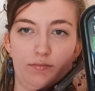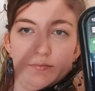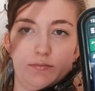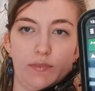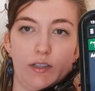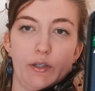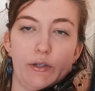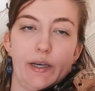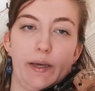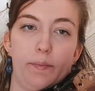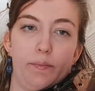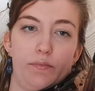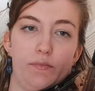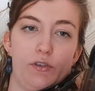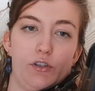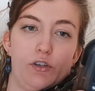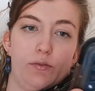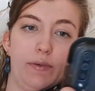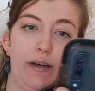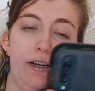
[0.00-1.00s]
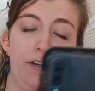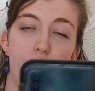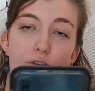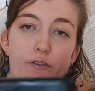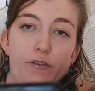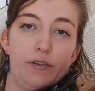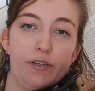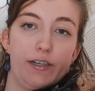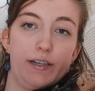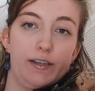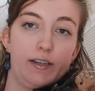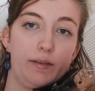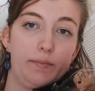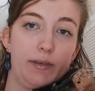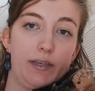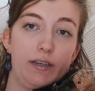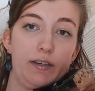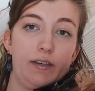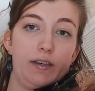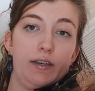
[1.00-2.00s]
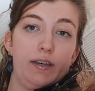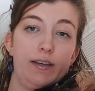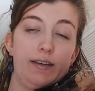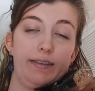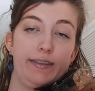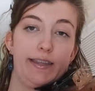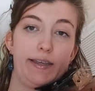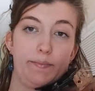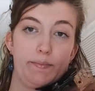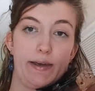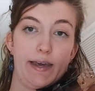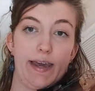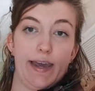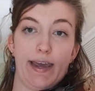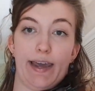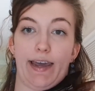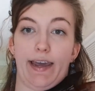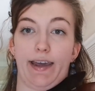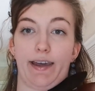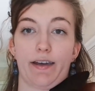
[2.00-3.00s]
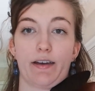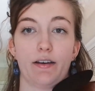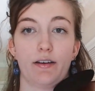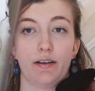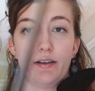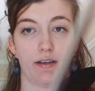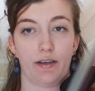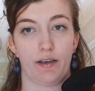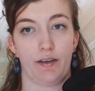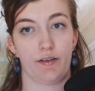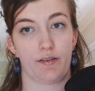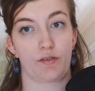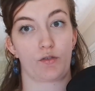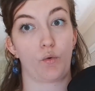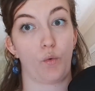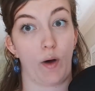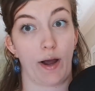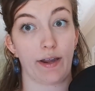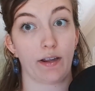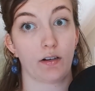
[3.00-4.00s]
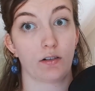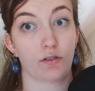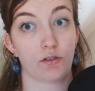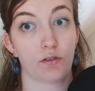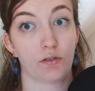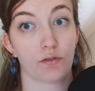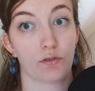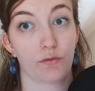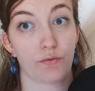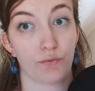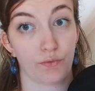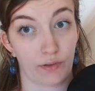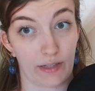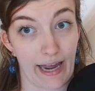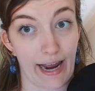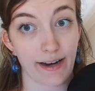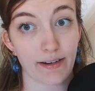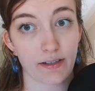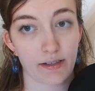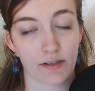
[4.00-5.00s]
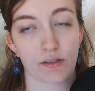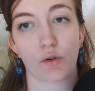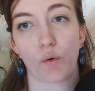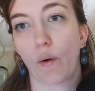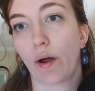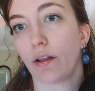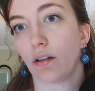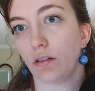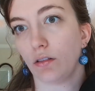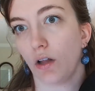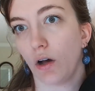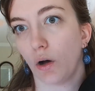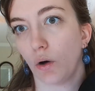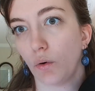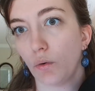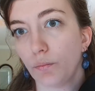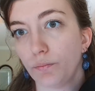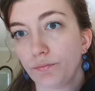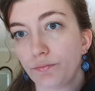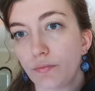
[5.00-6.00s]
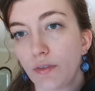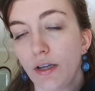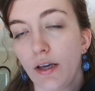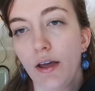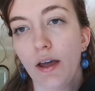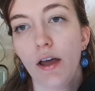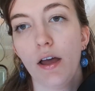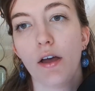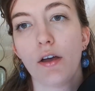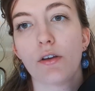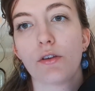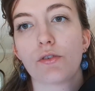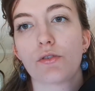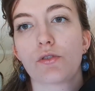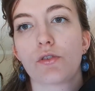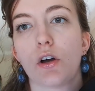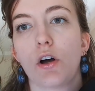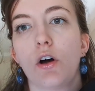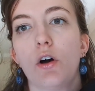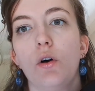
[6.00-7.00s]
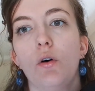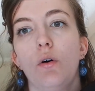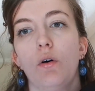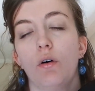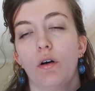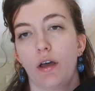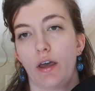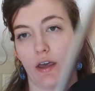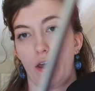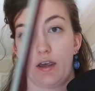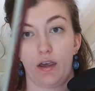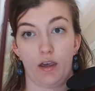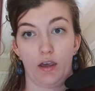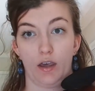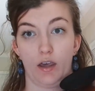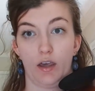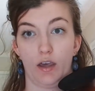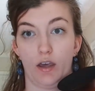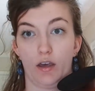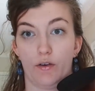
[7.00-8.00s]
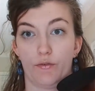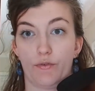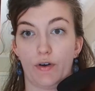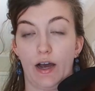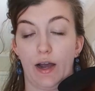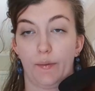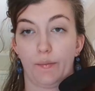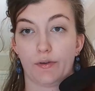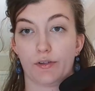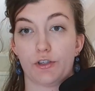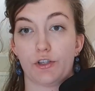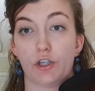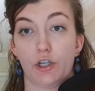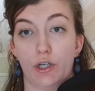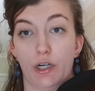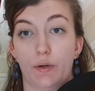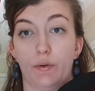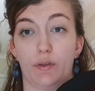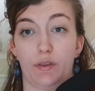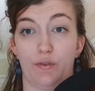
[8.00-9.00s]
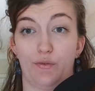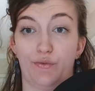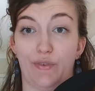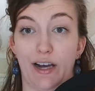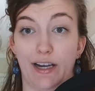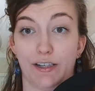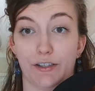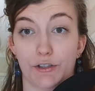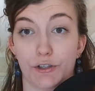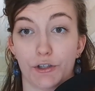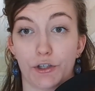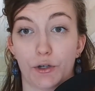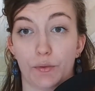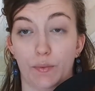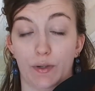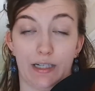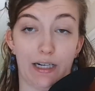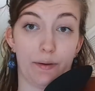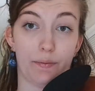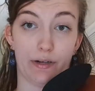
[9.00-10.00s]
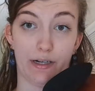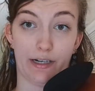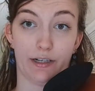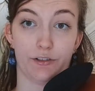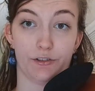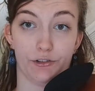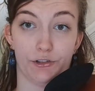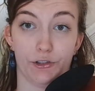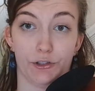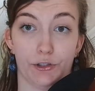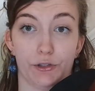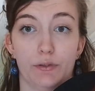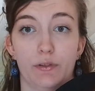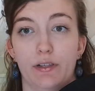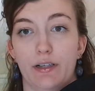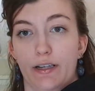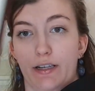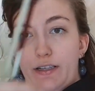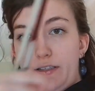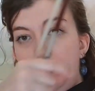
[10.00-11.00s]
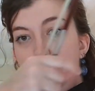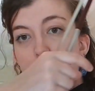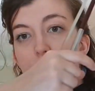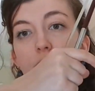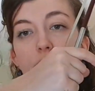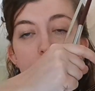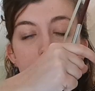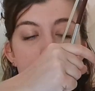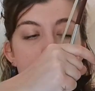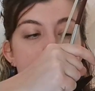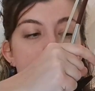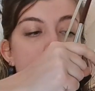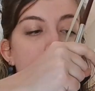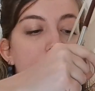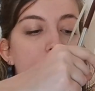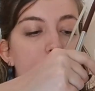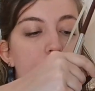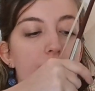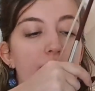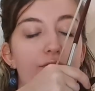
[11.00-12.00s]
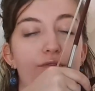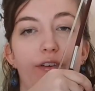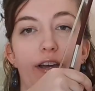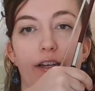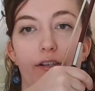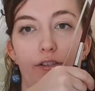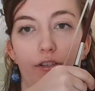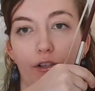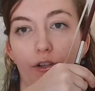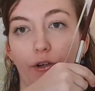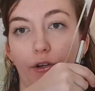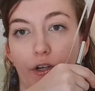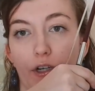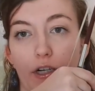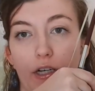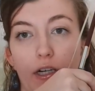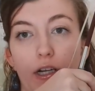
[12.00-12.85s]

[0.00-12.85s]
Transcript: Okay, so my tuner's telling me that my A is quite flat, it's quite low. So if I was tuning with a fine tuner, what I would need to do is take the fine tuner